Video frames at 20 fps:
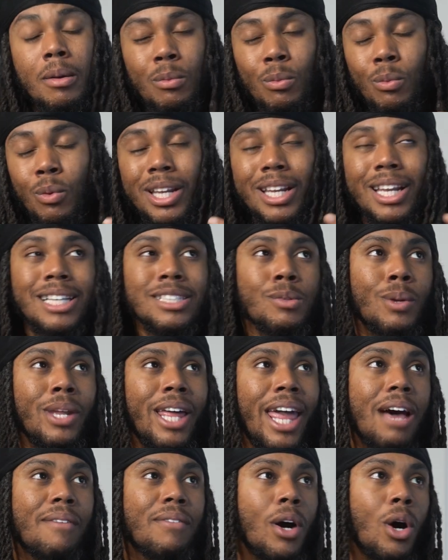Really doesn't really
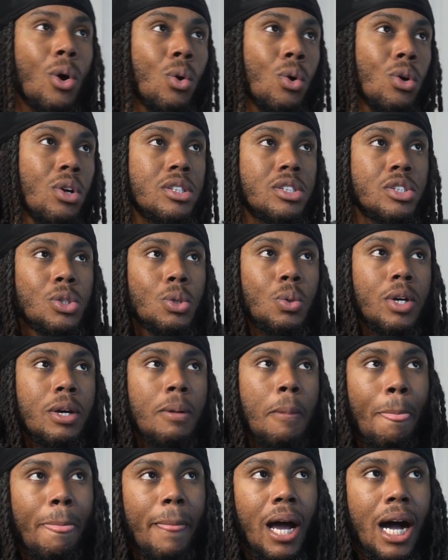have an odor to it.